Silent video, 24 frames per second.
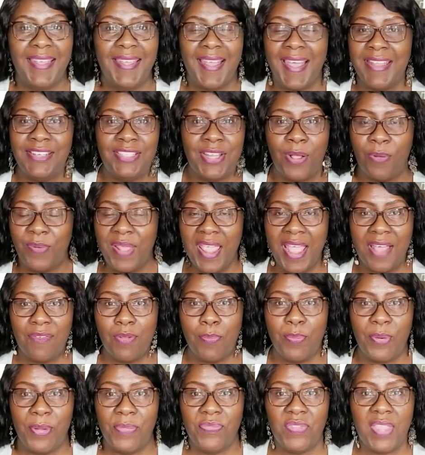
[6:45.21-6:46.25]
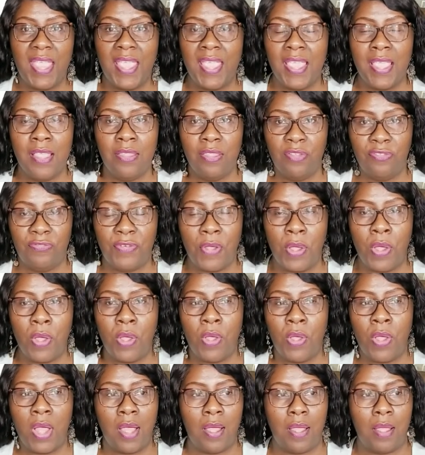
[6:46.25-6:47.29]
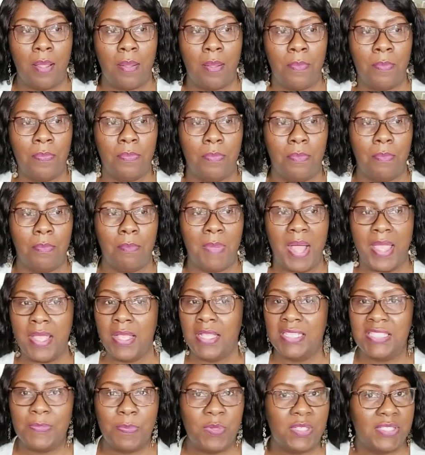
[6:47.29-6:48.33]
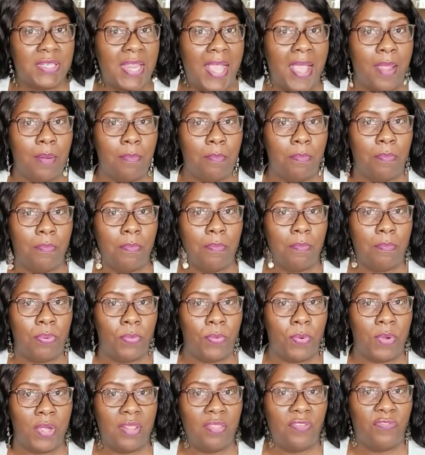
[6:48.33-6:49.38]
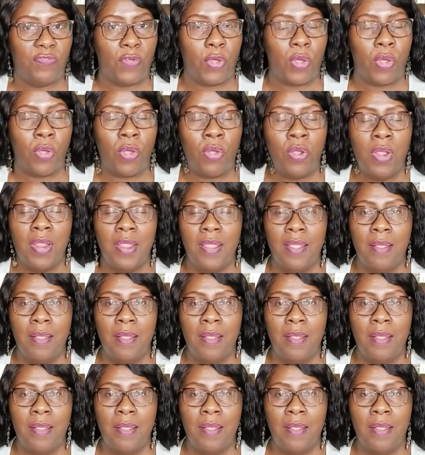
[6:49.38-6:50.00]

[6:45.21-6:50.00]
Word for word: I don't have a birthday in the fall. Um, my husband's not born in the fall.